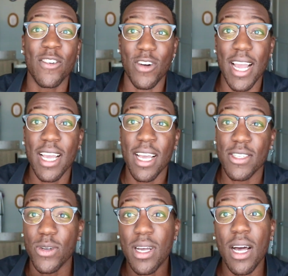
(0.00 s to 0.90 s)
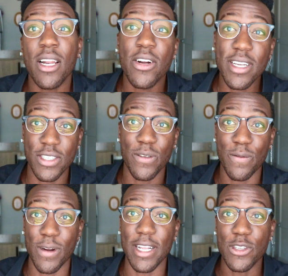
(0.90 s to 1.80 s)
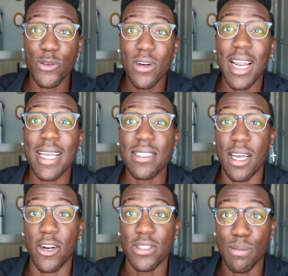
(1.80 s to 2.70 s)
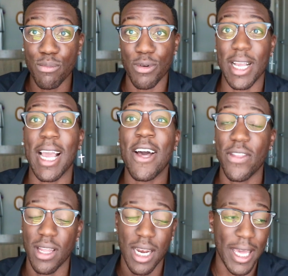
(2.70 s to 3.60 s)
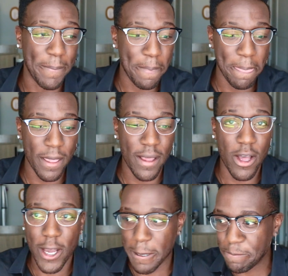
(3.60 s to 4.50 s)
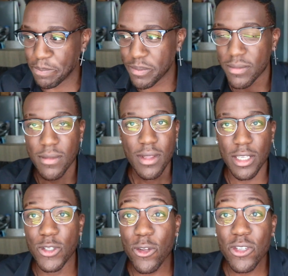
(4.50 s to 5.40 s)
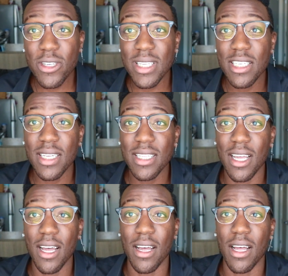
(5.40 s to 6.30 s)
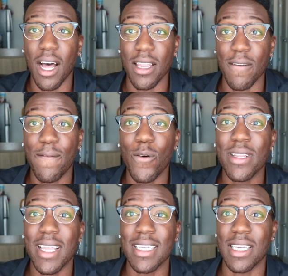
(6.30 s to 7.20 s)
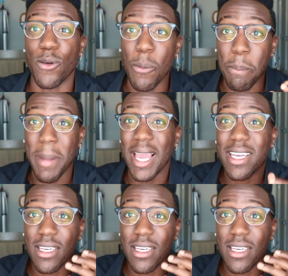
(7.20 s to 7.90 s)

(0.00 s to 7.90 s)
right? So color is your friend. Utilize color to bring out the light. Okay, so those are essentially the 4 things that will make